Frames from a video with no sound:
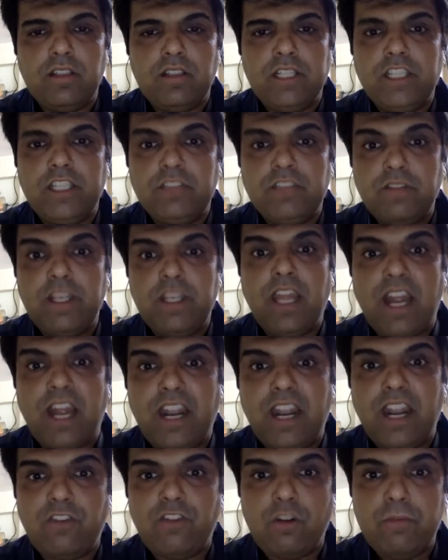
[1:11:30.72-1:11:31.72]
It is very
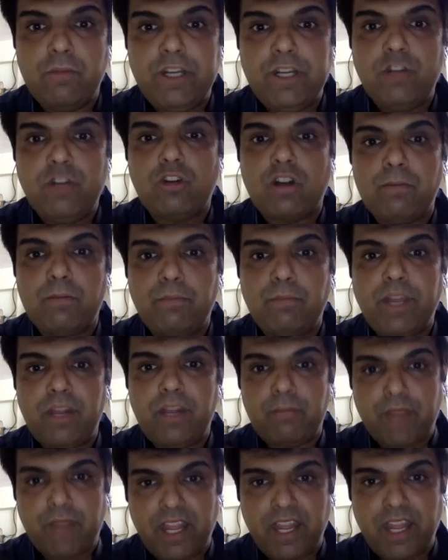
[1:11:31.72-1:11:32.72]
hard for me to
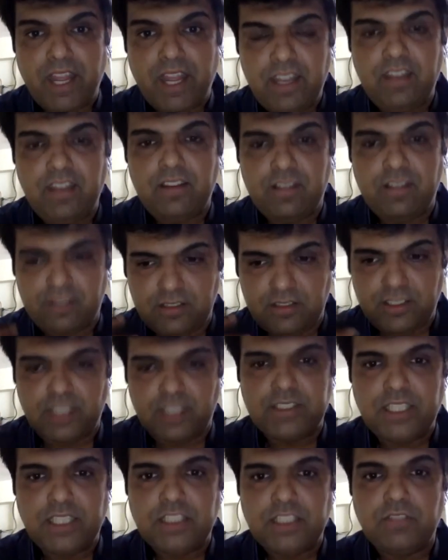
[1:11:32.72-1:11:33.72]
compare my
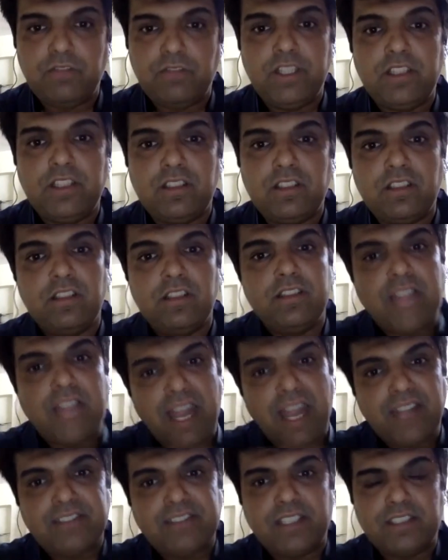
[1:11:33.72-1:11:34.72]
success with
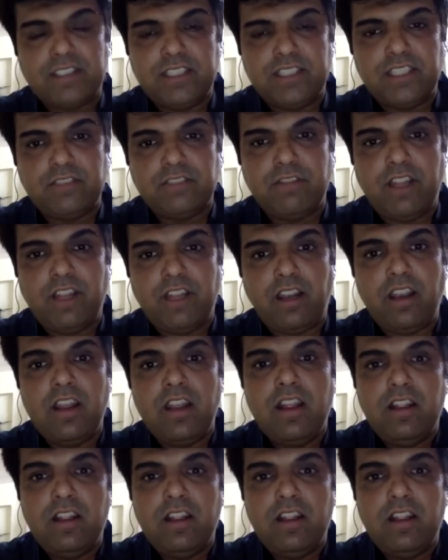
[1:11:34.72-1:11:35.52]
that success where